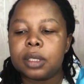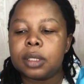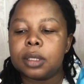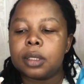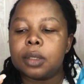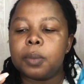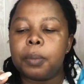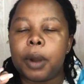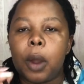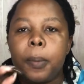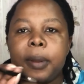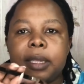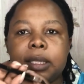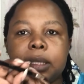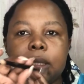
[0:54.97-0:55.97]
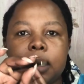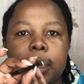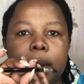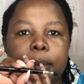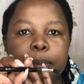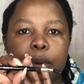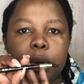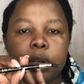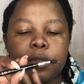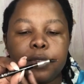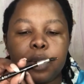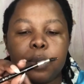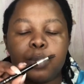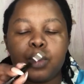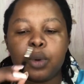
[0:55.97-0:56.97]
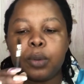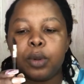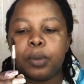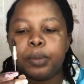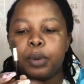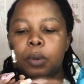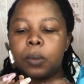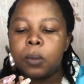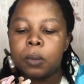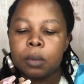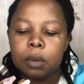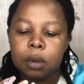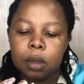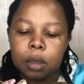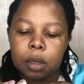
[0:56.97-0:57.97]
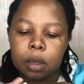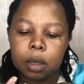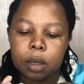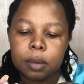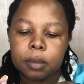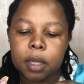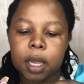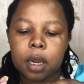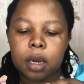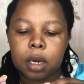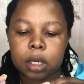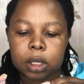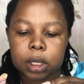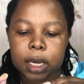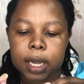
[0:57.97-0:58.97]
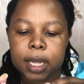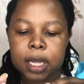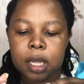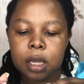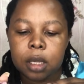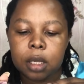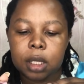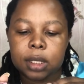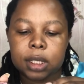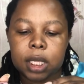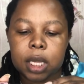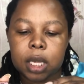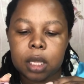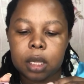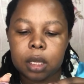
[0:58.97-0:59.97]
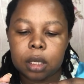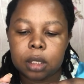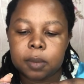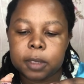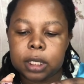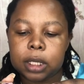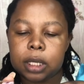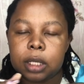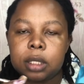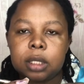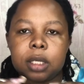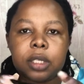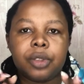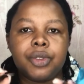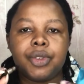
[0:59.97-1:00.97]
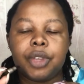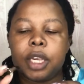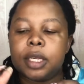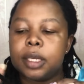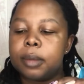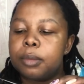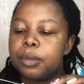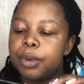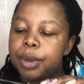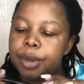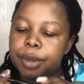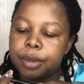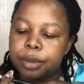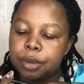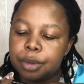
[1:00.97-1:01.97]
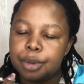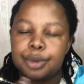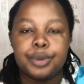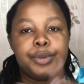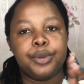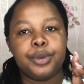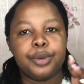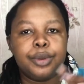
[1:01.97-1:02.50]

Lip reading: this brow pencil that I bought from Ruble Boom here in Russia. It's Kiki Cosmetics. It's shade number 04.